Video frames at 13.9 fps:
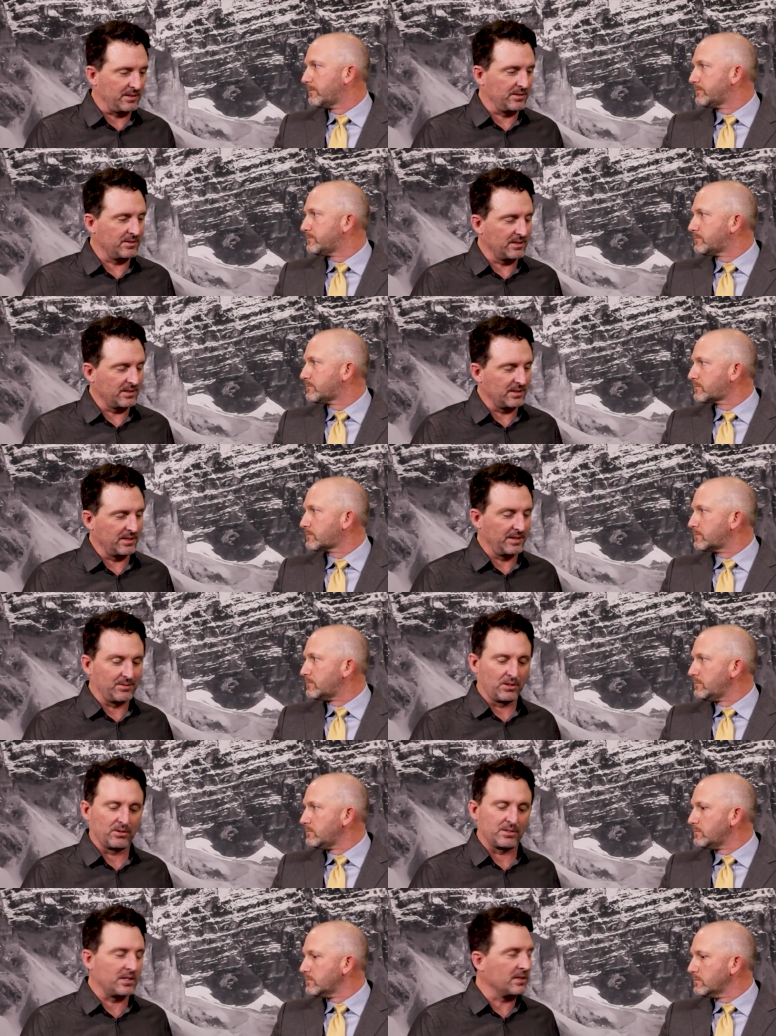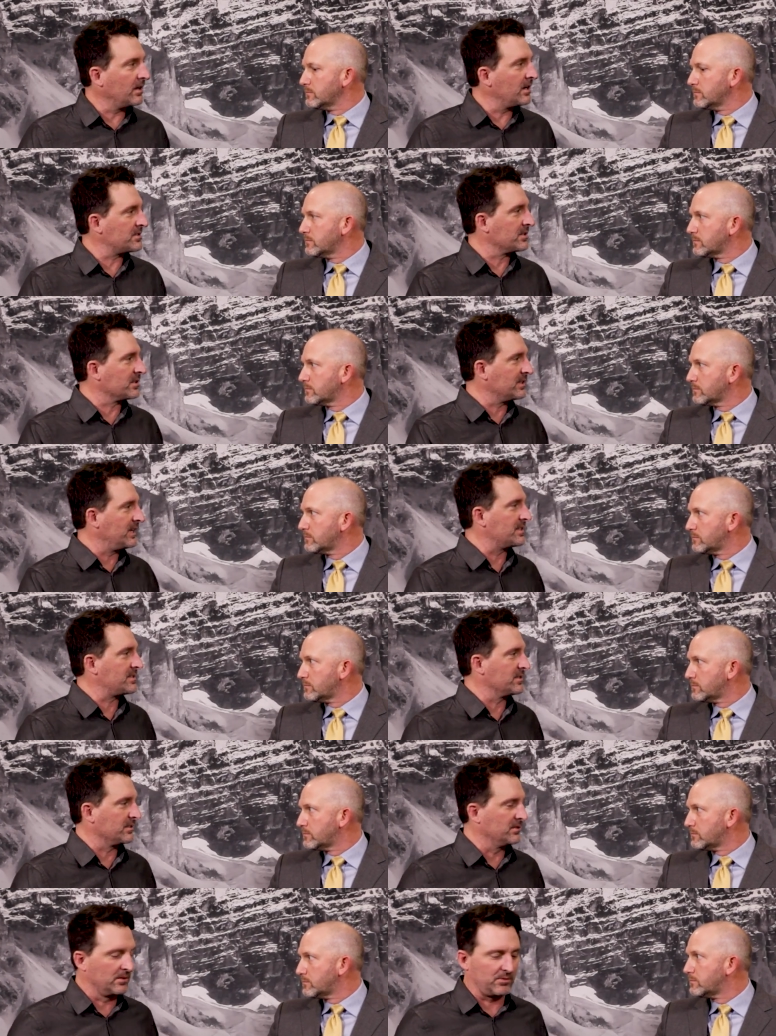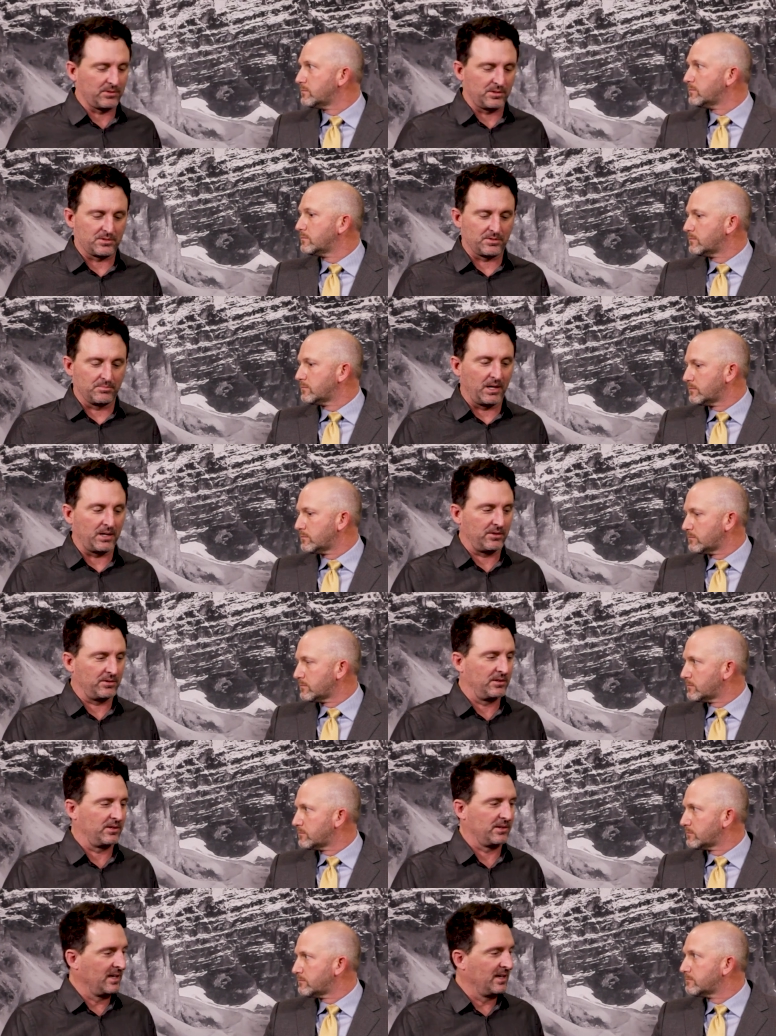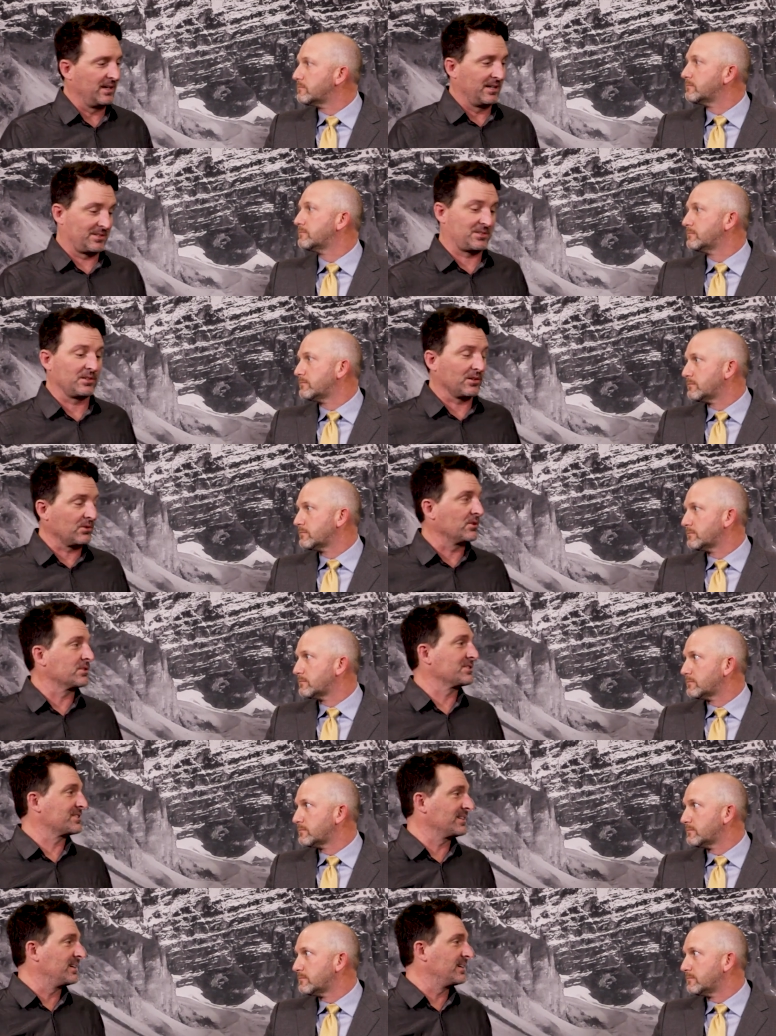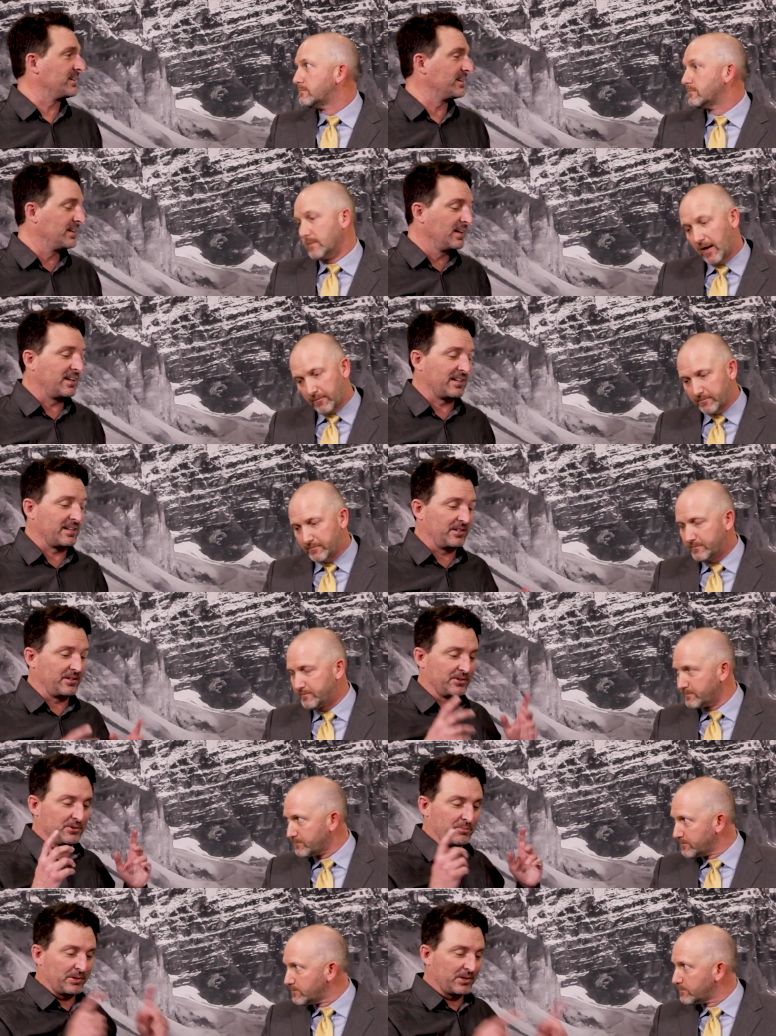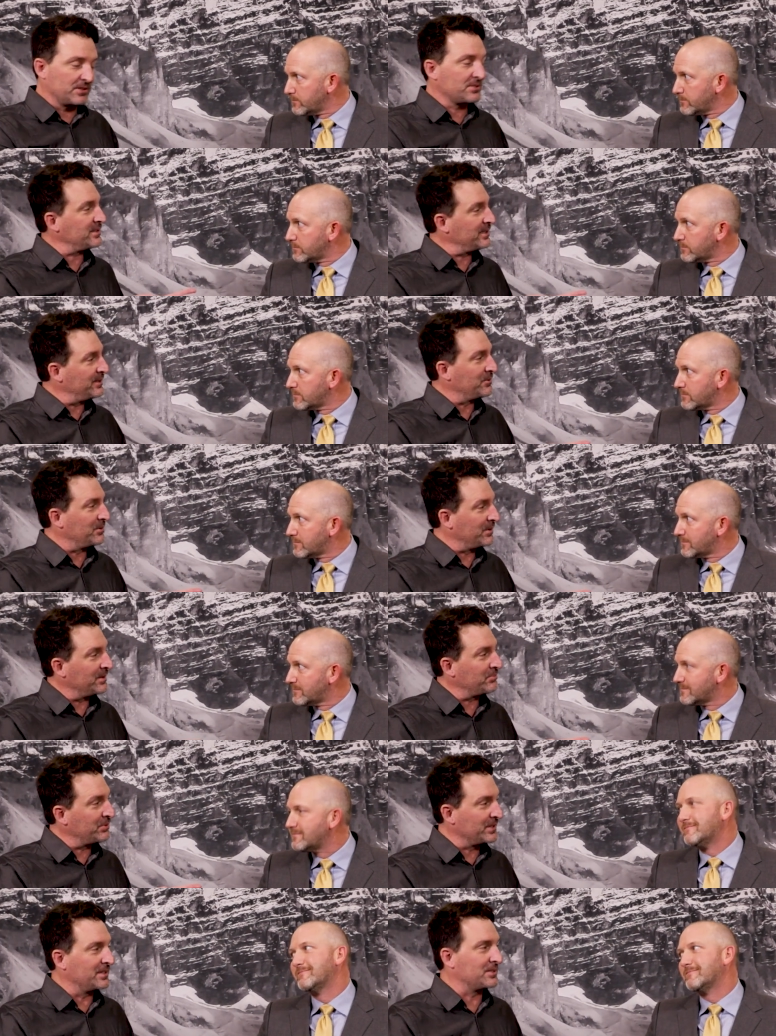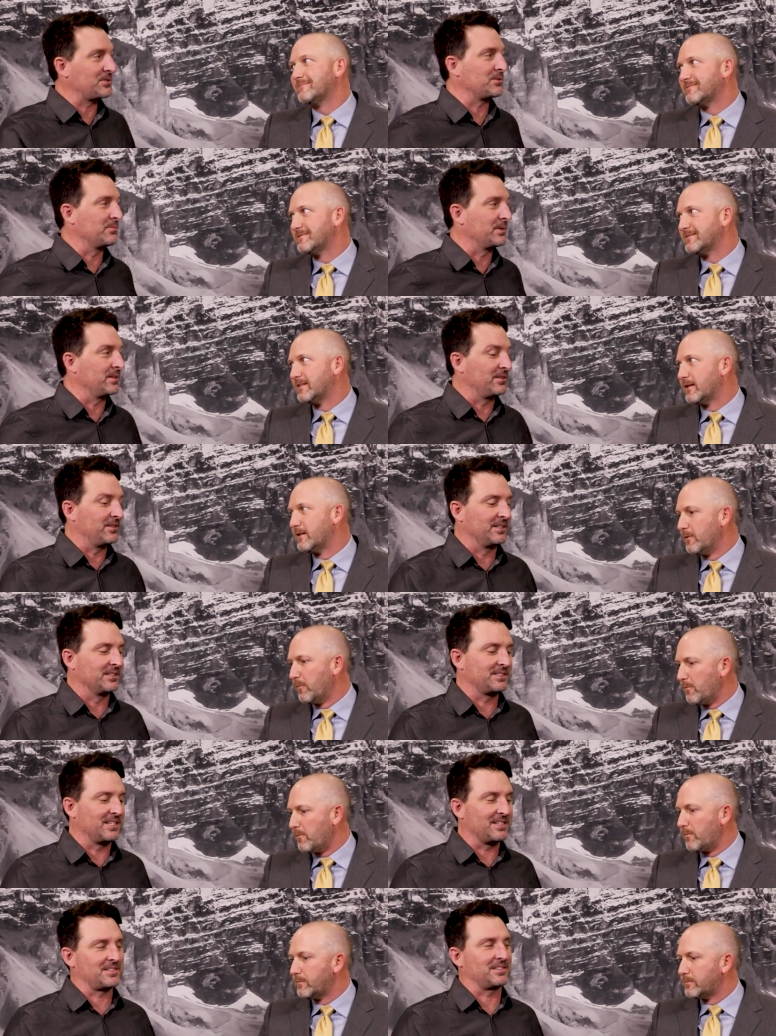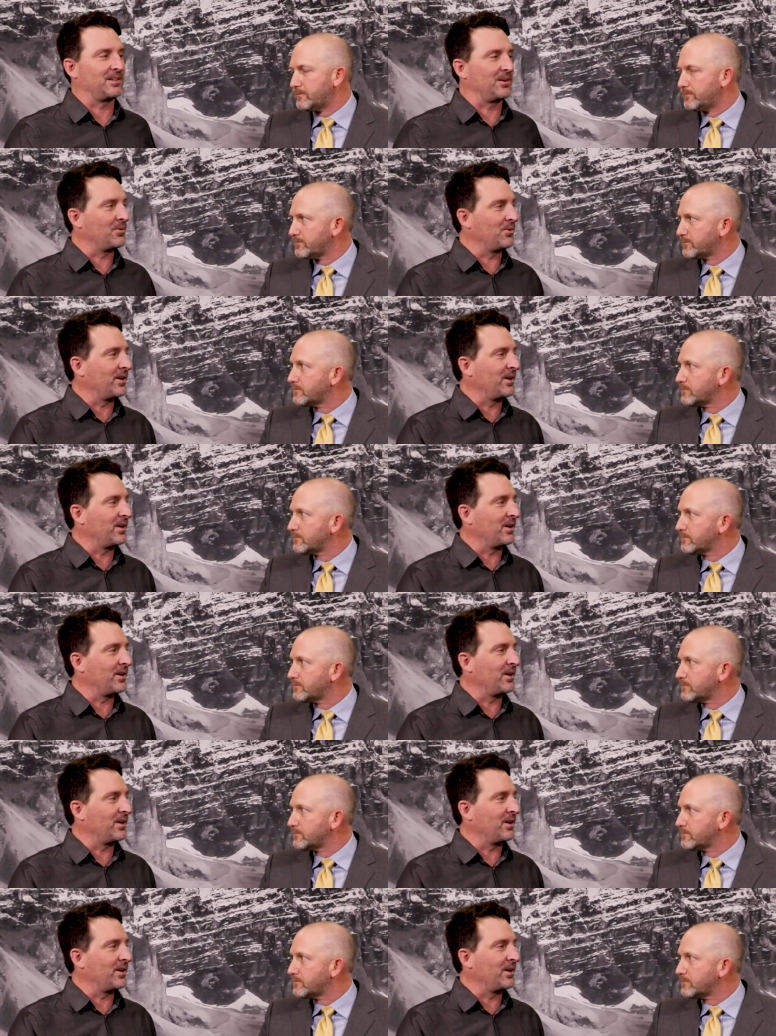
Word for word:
Speaker 1: And even though it lost the classic look with this modern look, it's still a gorgeous gun. Yeah. And I know you personally were pretty instrumental in testing on